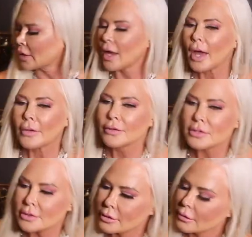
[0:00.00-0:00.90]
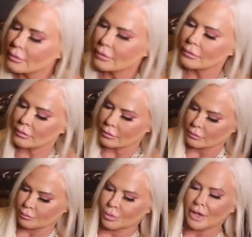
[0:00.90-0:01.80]
had this
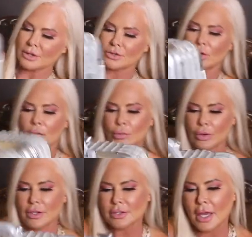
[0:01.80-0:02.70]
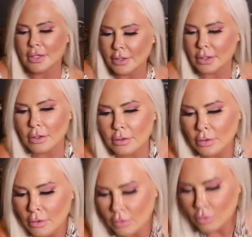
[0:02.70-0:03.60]
brainstorm or this idea
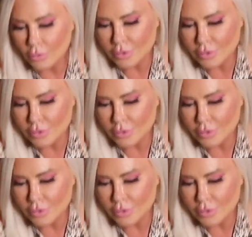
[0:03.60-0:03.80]
or